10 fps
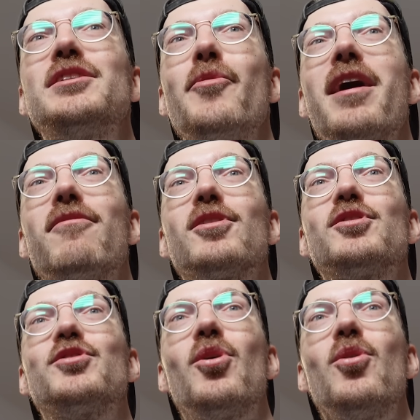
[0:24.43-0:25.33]
So we have
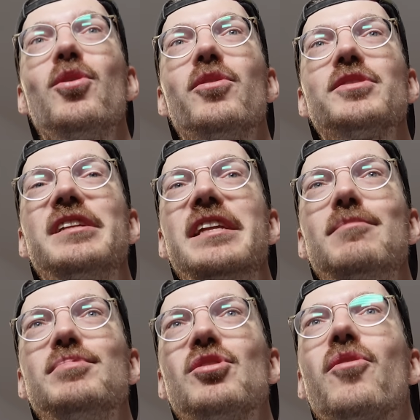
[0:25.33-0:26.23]
our total
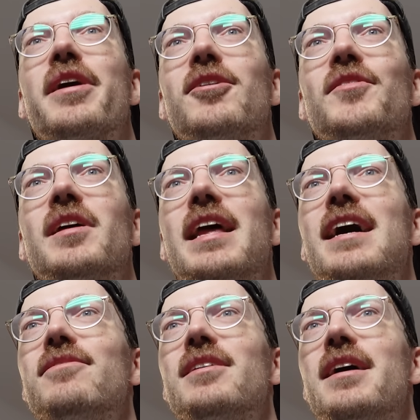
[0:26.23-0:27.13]
sleep score here on the
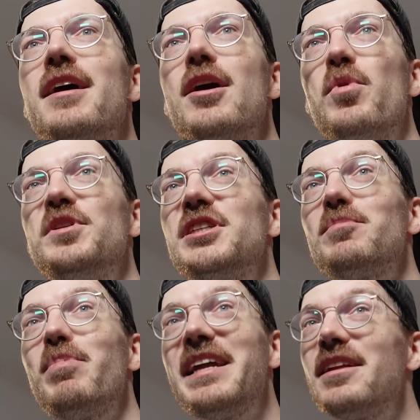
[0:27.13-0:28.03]
left, which is
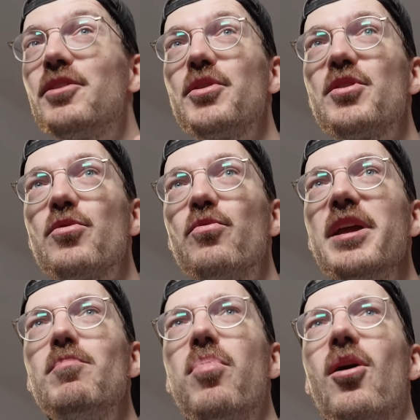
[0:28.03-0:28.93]
split into
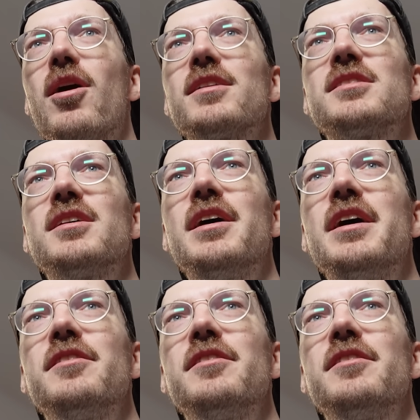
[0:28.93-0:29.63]
three parts.